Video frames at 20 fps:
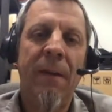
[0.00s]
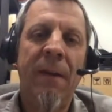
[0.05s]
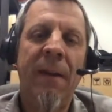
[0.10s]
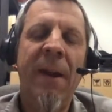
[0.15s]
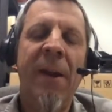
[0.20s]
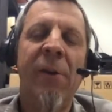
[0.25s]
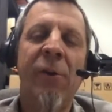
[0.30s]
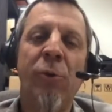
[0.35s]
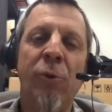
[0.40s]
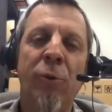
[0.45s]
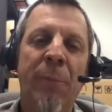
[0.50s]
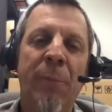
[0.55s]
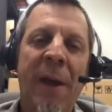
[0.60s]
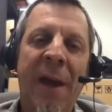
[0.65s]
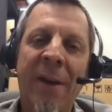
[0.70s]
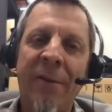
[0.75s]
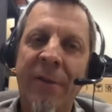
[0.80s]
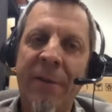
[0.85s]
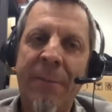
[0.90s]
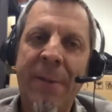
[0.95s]
an air cooled
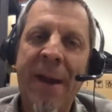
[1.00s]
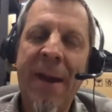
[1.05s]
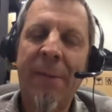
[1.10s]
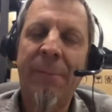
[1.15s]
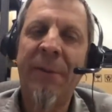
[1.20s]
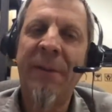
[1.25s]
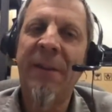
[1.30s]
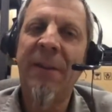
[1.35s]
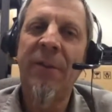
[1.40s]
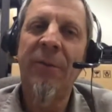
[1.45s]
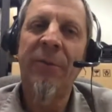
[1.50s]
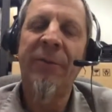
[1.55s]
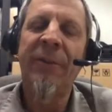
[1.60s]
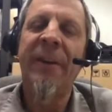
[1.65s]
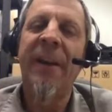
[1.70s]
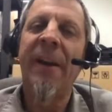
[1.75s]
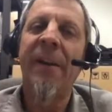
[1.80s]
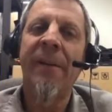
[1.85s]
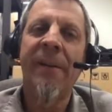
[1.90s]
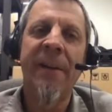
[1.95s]
battery pack, but they used
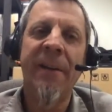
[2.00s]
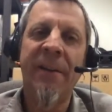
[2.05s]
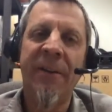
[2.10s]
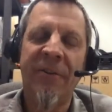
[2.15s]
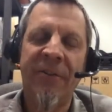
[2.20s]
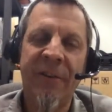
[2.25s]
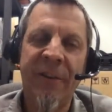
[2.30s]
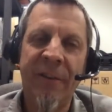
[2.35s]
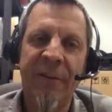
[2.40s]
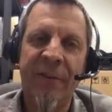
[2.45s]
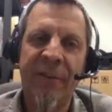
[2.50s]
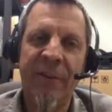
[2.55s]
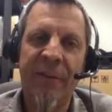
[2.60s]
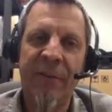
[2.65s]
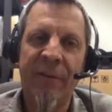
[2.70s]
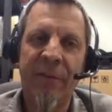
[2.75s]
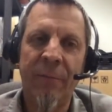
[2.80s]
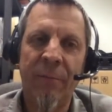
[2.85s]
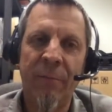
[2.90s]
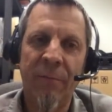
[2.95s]
an air conditioning
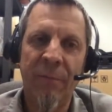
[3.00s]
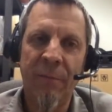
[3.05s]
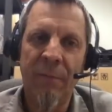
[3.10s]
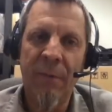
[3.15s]
system,